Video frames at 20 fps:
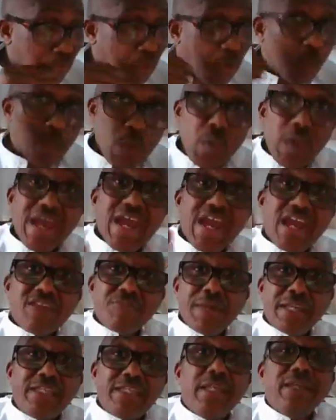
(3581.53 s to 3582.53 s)
We were
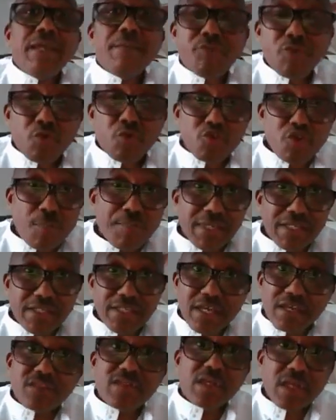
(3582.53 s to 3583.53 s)
expecting them to submit
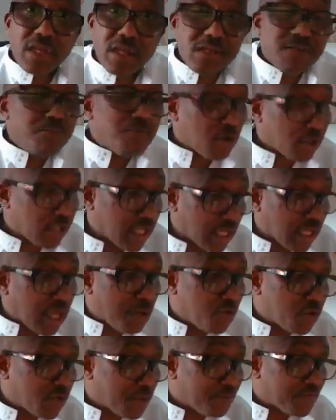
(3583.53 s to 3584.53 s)
yesterday, but they
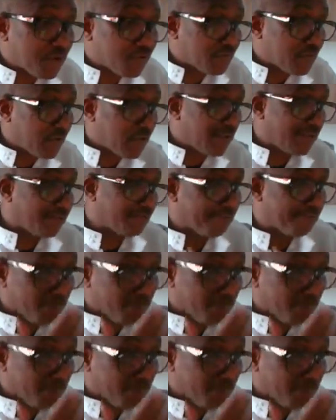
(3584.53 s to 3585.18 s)
came with a press release.